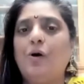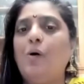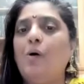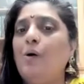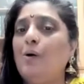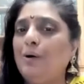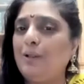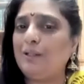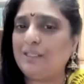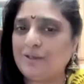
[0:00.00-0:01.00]

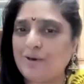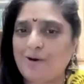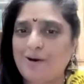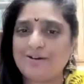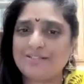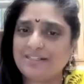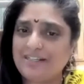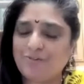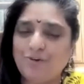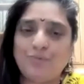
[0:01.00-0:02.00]
all the gods and
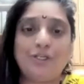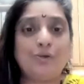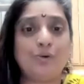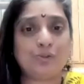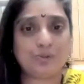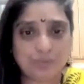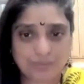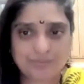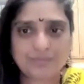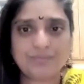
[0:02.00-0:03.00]
everyone go to
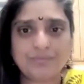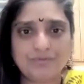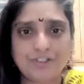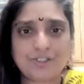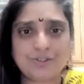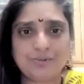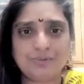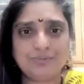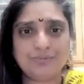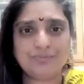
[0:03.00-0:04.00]
Vishnu
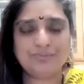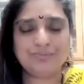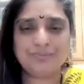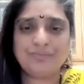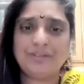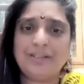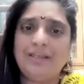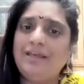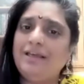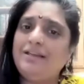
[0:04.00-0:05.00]

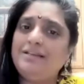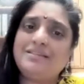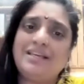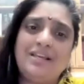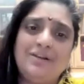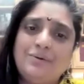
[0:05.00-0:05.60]
and say,